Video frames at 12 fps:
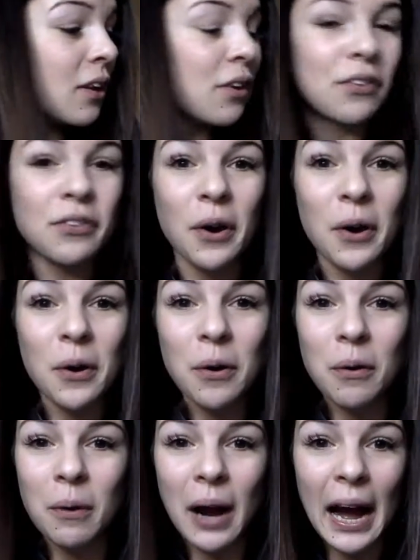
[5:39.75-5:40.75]

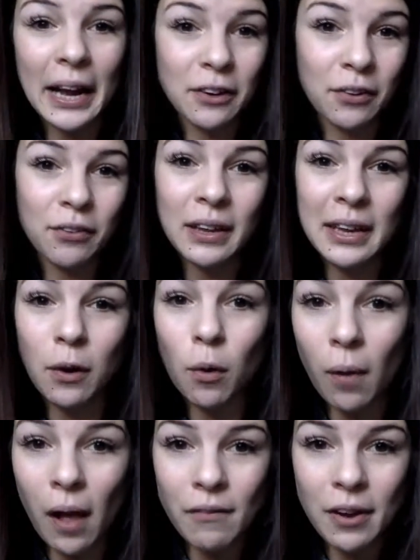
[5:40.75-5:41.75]
So I just eat a
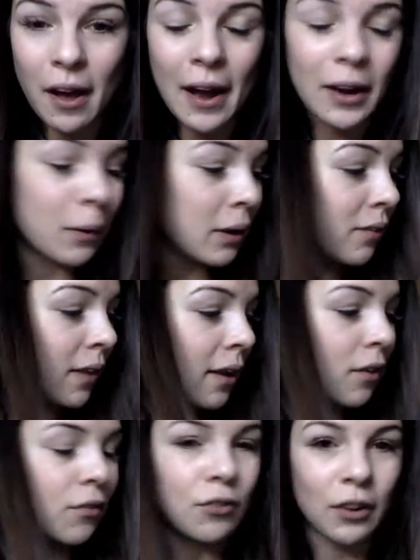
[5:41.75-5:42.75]
whole avocado instead
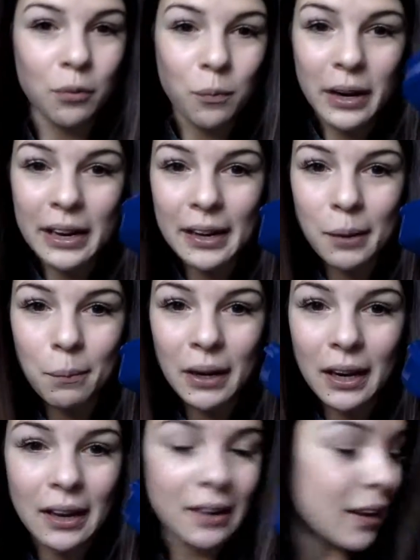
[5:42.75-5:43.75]
of just one itty
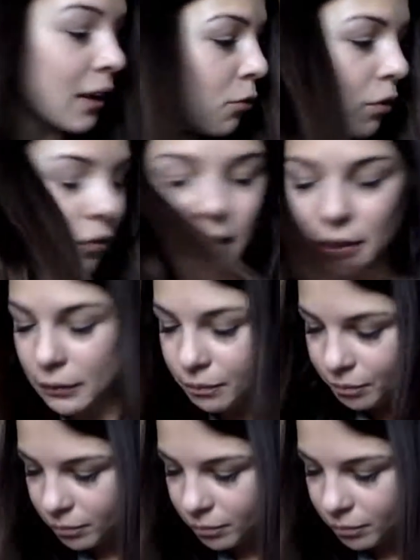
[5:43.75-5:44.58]
bitty container of it.